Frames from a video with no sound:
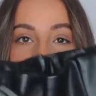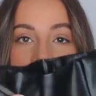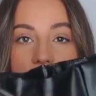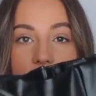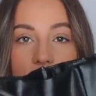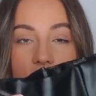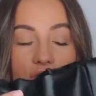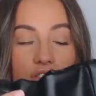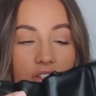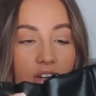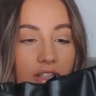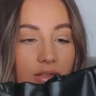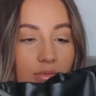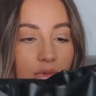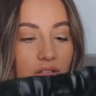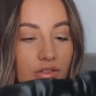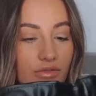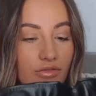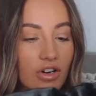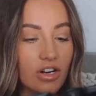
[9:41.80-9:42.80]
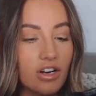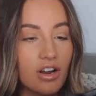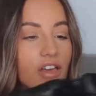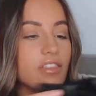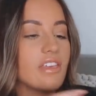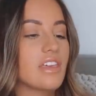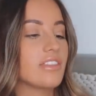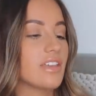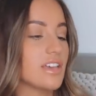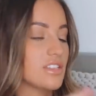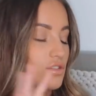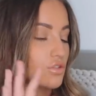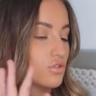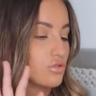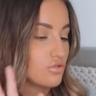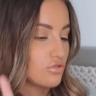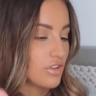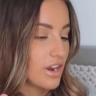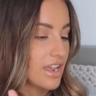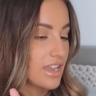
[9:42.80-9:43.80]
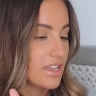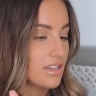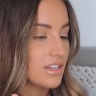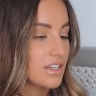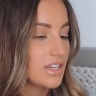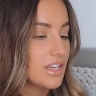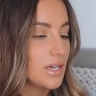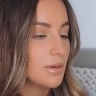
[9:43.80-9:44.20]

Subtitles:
and then you can tie them at the front. I think that's great,